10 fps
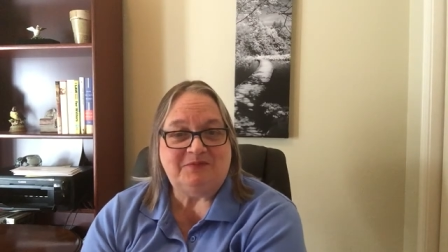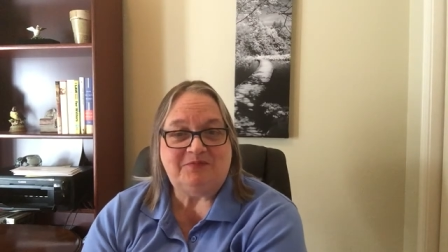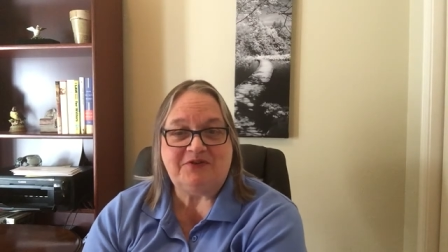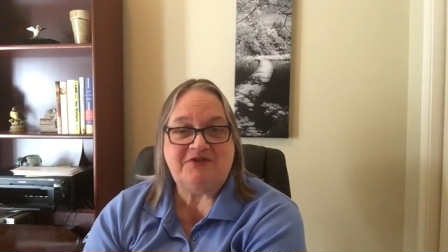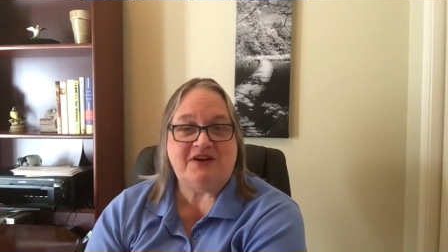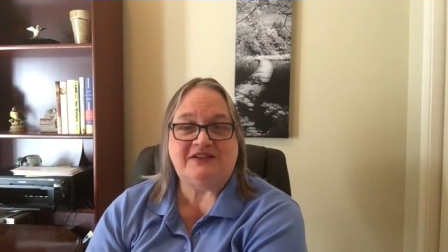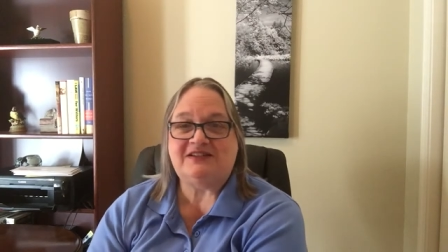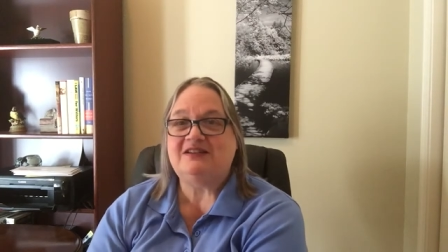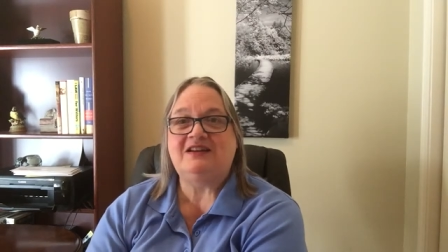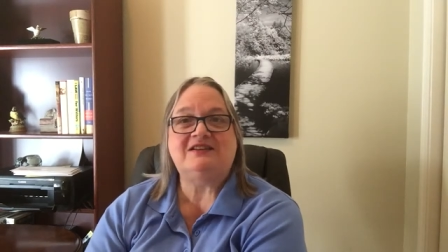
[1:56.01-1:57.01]

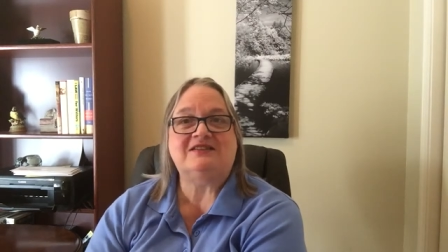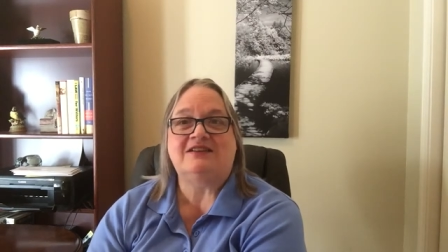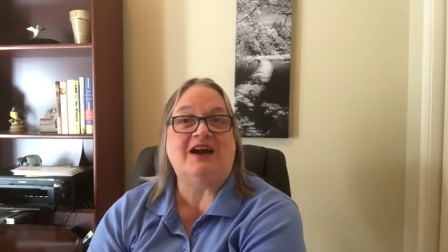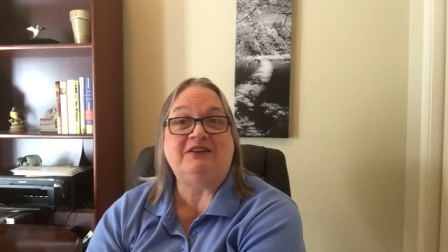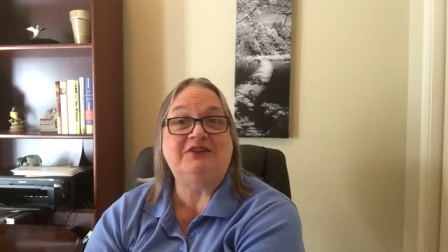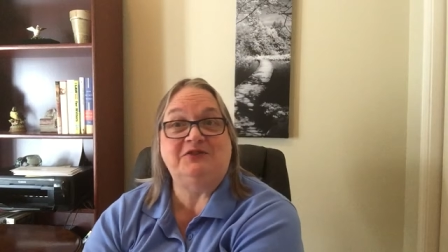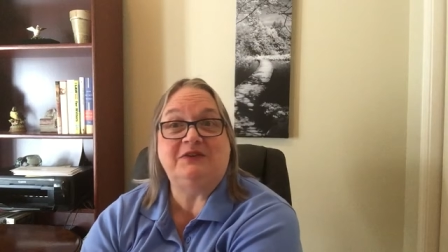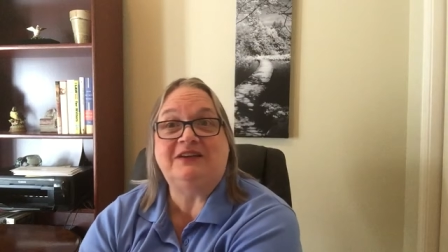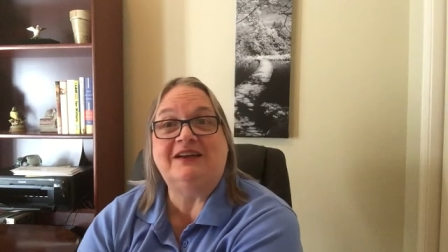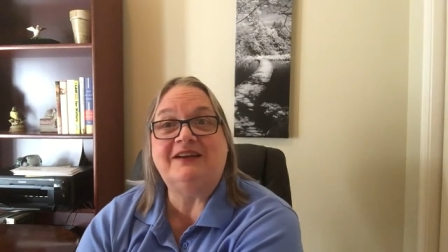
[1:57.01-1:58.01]
Procrastination, I'll do
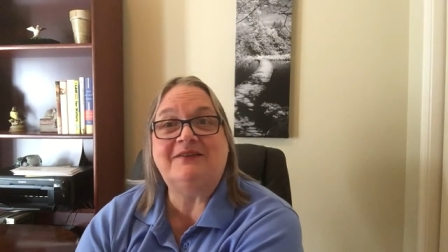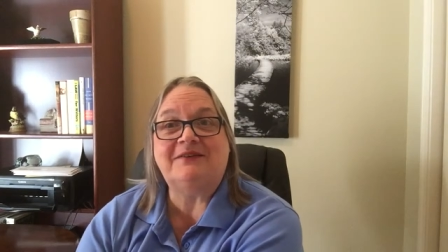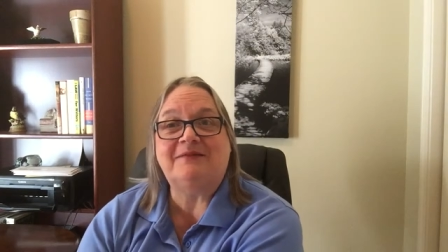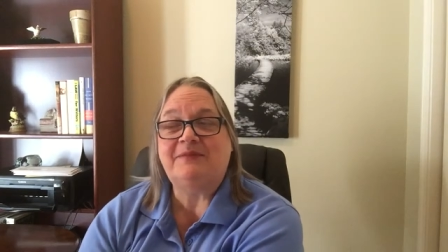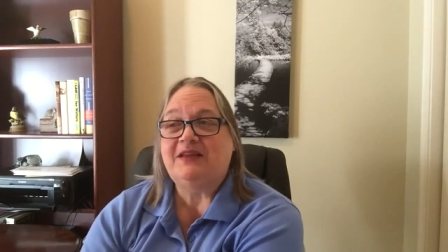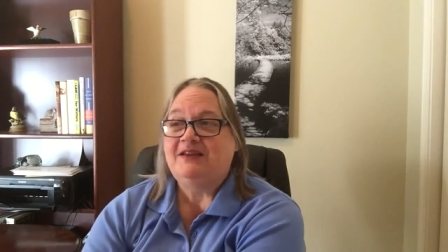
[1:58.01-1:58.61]
it later.